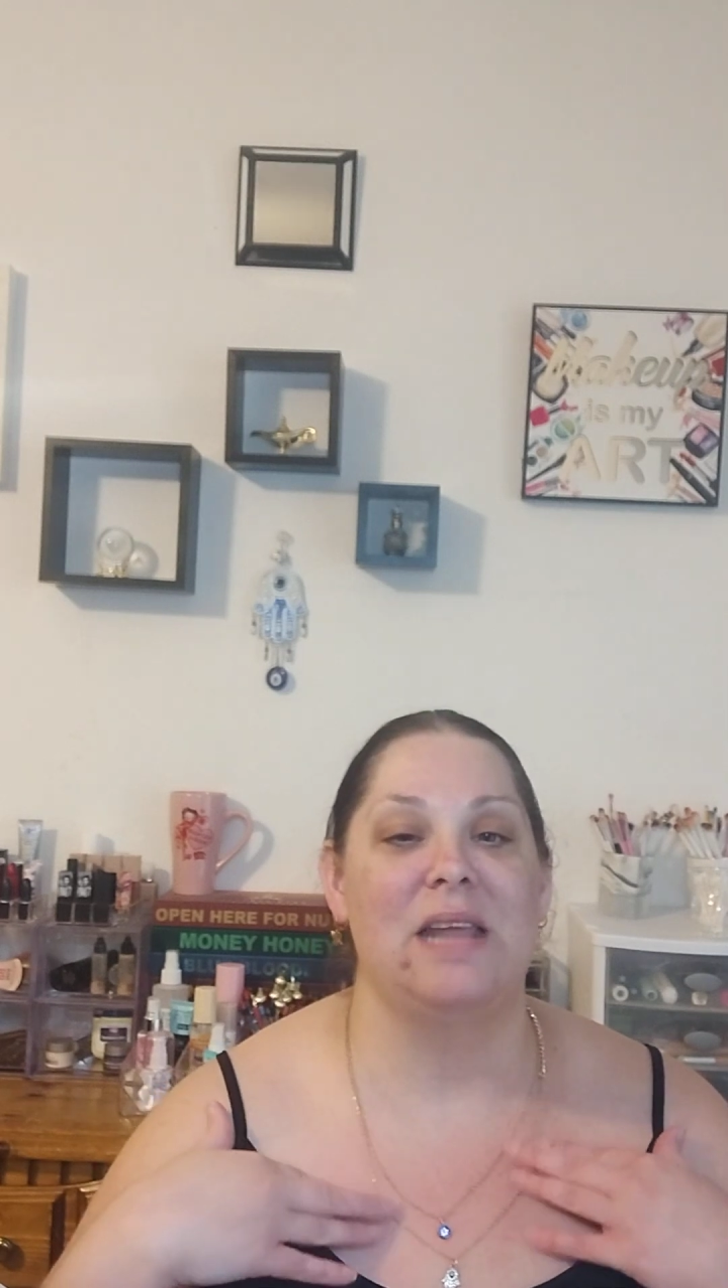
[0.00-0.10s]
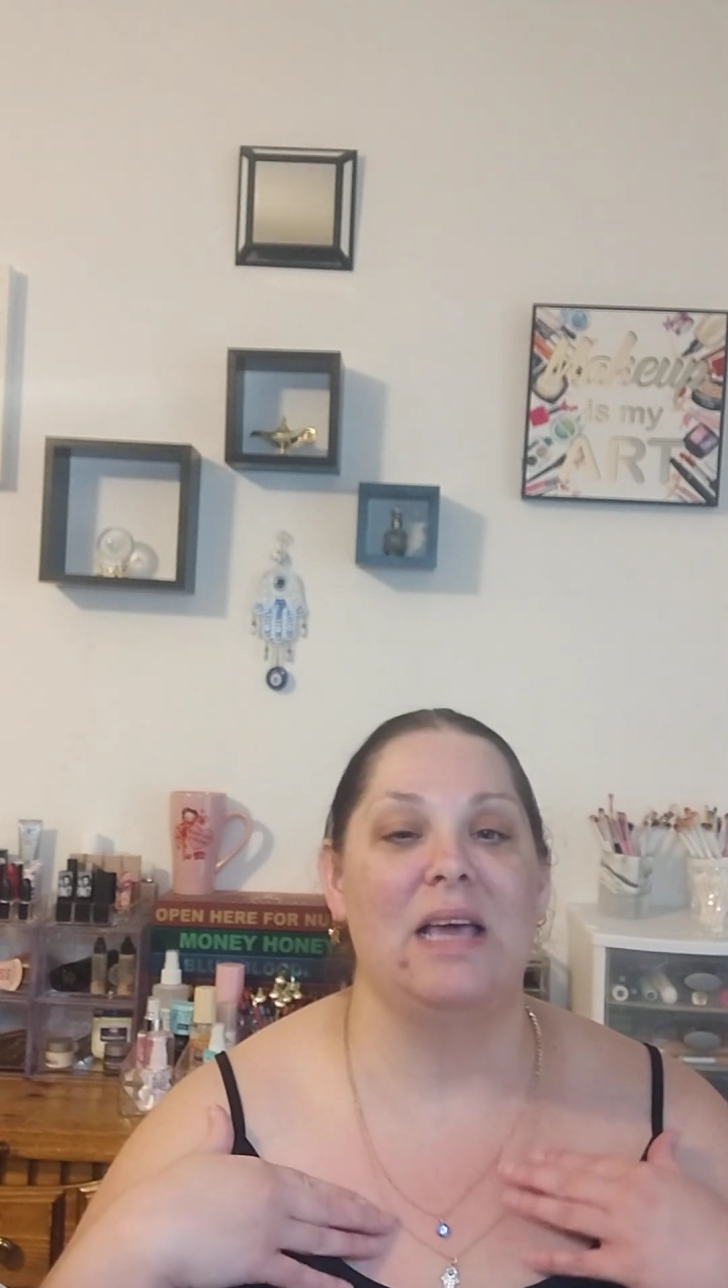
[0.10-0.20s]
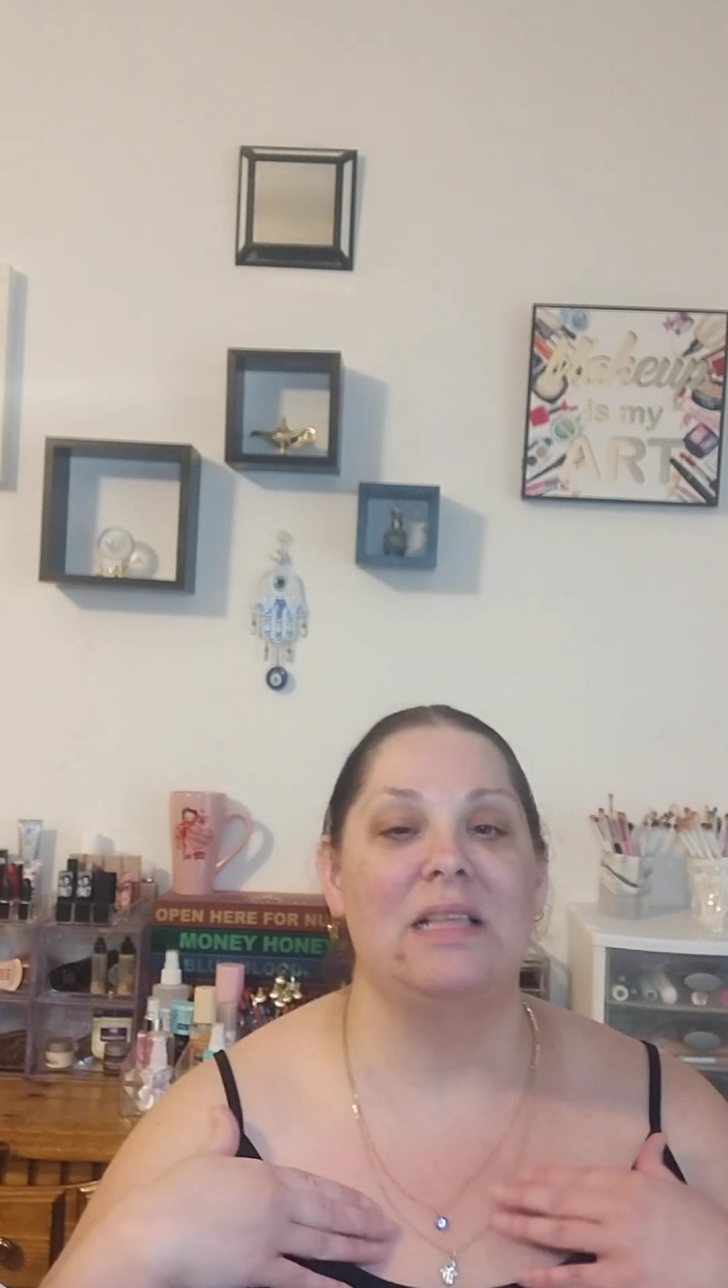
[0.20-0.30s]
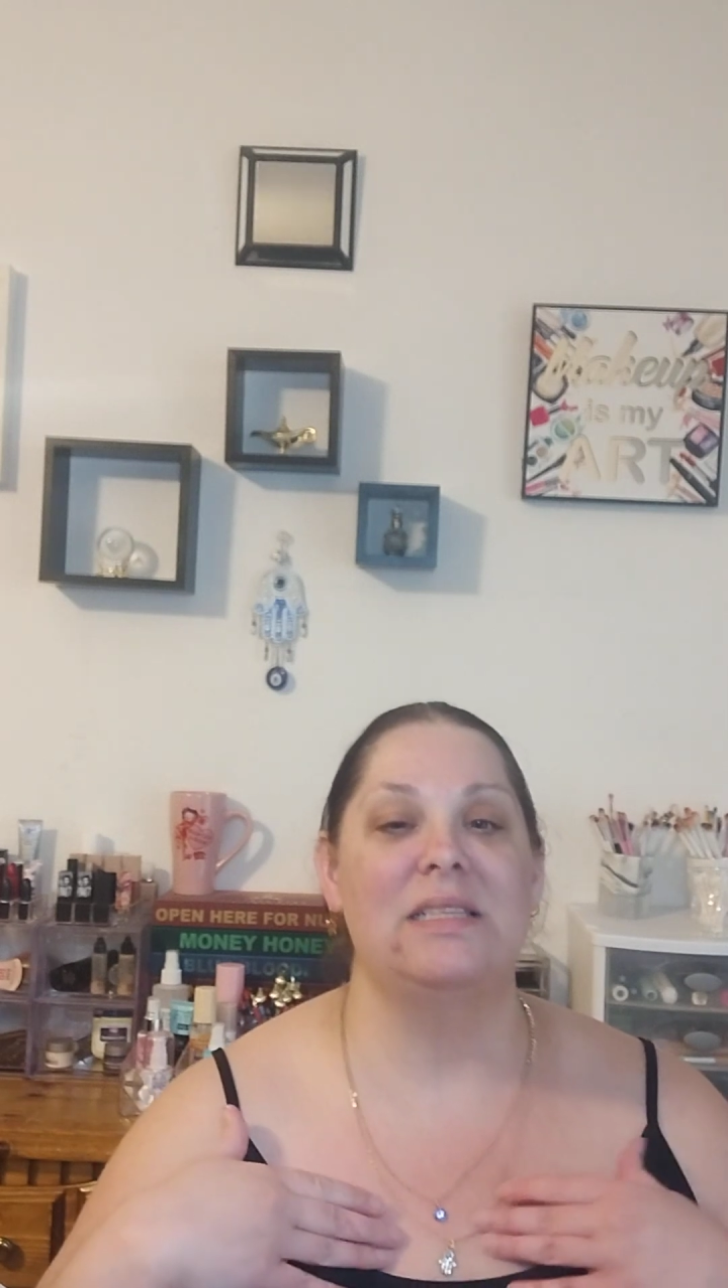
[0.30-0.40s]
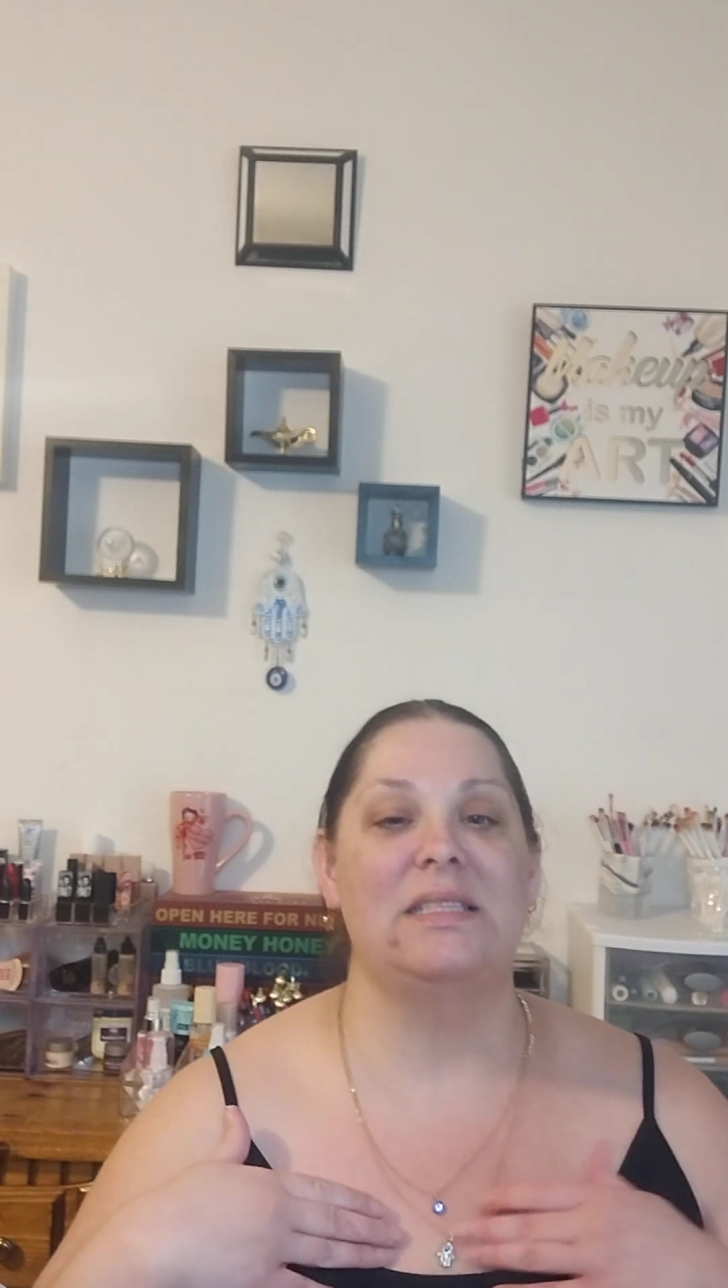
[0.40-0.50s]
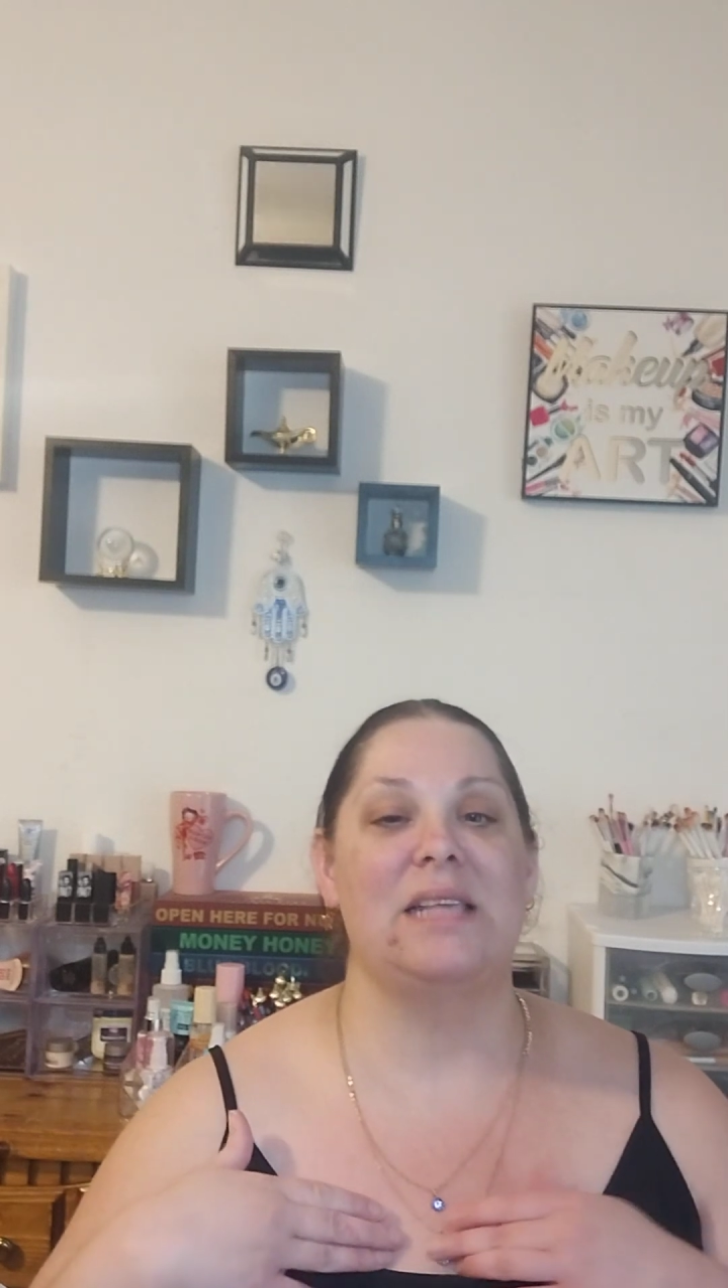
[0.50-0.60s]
necklace